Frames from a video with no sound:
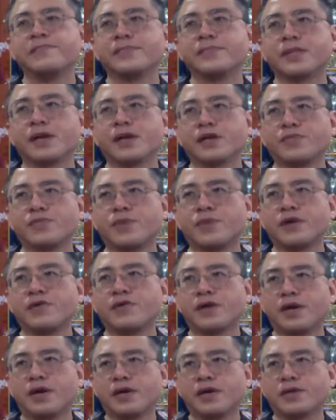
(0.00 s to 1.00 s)
as
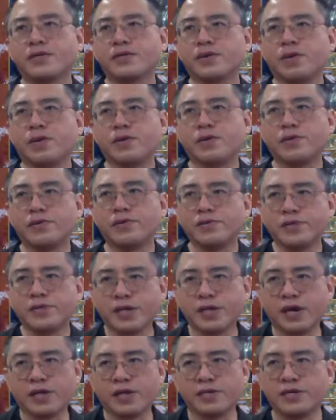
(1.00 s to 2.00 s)
well as all
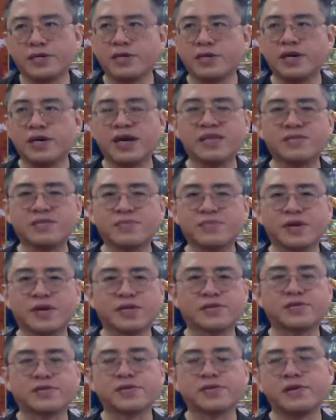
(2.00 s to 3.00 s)
the other
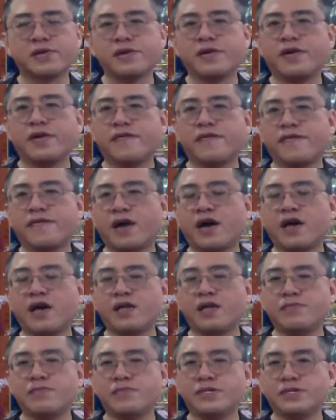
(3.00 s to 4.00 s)
aspects of fire
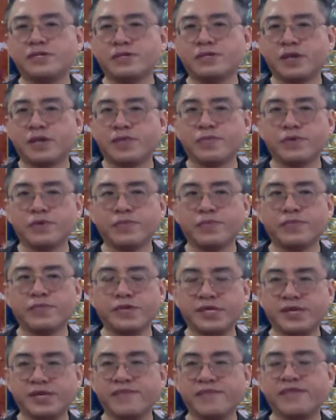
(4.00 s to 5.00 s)
element that we
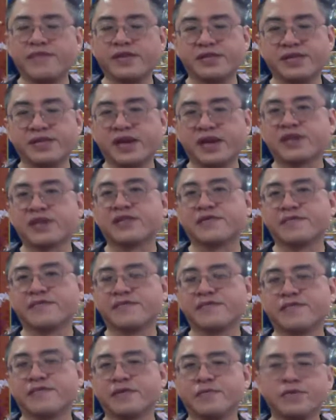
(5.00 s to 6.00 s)
perceive as negative.
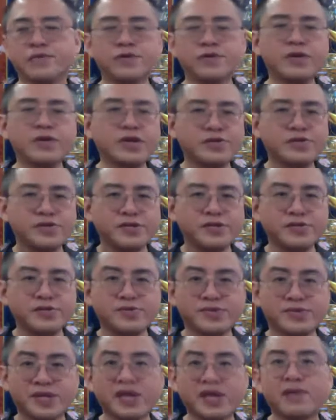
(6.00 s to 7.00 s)
We don't actually need
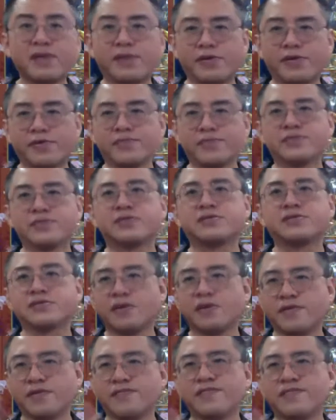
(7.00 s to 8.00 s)
to think about it. We just
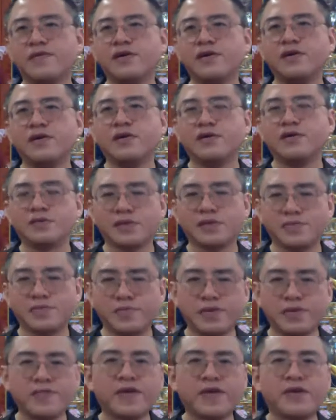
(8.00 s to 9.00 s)
solve. Just
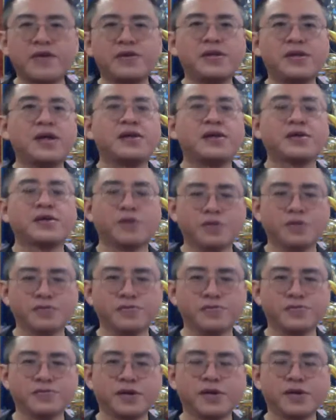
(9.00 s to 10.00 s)
breathe out and let it
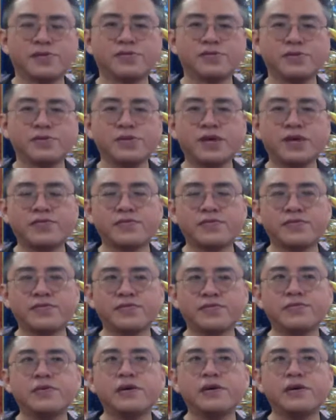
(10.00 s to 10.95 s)
go. Yeah. Don't have to